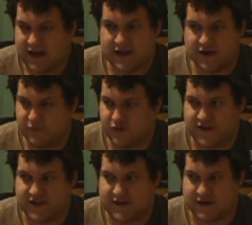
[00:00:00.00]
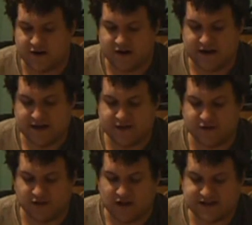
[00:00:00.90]
in a movie theater in
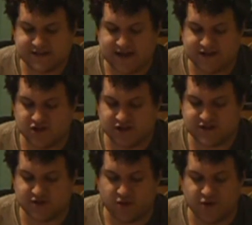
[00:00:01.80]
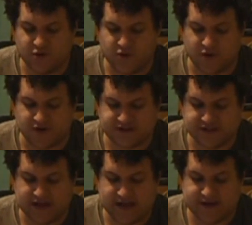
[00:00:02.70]
either Los Angeles or New York
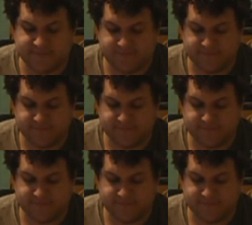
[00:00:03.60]
City.